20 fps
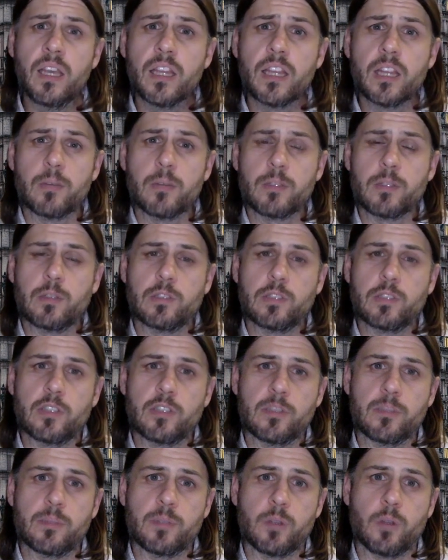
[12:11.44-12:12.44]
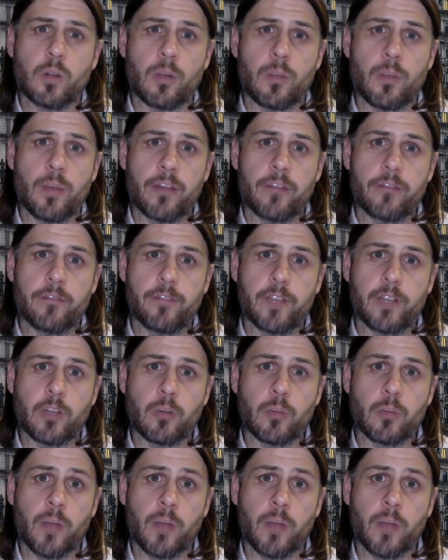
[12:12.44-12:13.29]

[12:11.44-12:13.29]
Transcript: There was also some talk about faecal